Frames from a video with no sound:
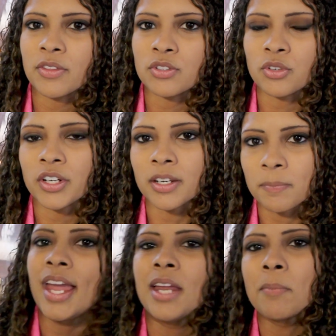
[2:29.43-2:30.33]
the screen.
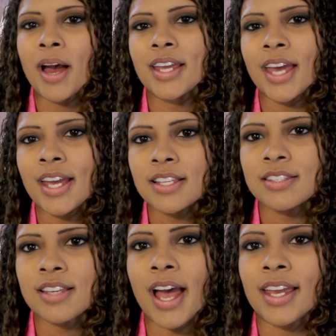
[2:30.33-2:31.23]
In my
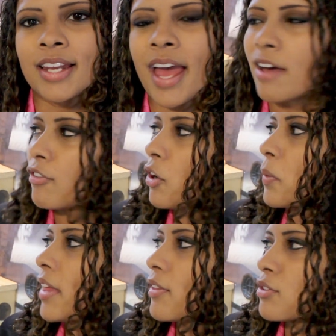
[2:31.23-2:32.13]
case, I can have her
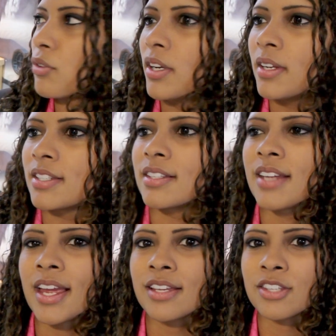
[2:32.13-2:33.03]
without the screen because the
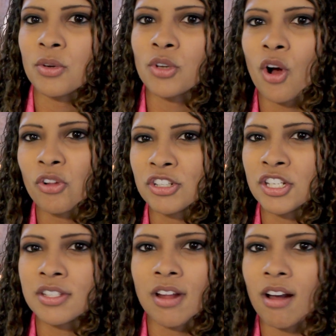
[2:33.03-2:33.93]
tank is so tall and
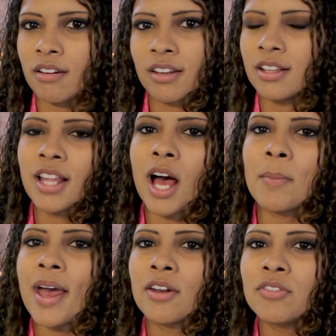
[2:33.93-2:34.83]
she's not going to climb
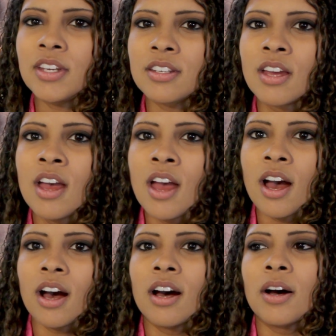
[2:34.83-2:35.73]
out of it.
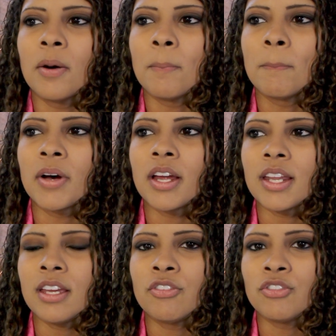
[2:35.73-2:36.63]

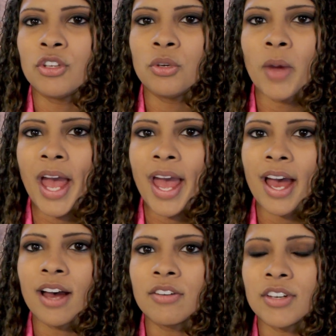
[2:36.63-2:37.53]
But if you
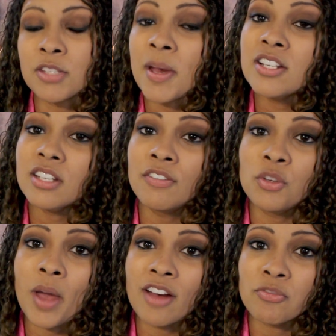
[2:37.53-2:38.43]
have, especially if
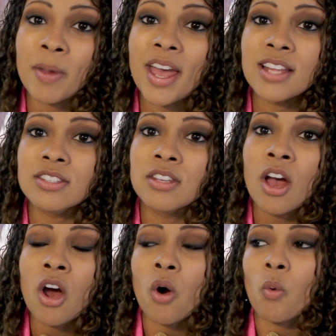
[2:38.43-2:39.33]
you have pets,
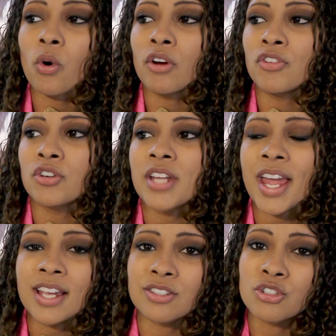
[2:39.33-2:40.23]
or if your
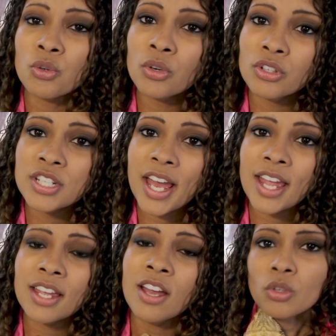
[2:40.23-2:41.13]
tank is a shorter
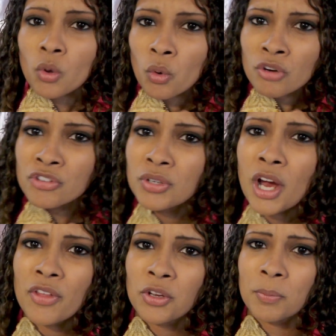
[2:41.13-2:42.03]
tank, or if you
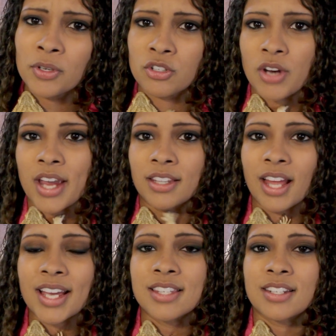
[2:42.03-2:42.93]
know that your bearded dragon
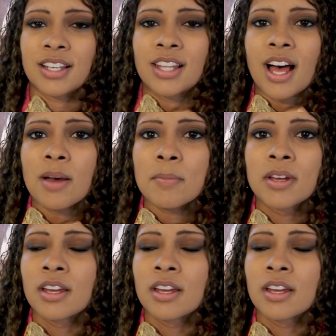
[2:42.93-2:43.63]
likes to climb,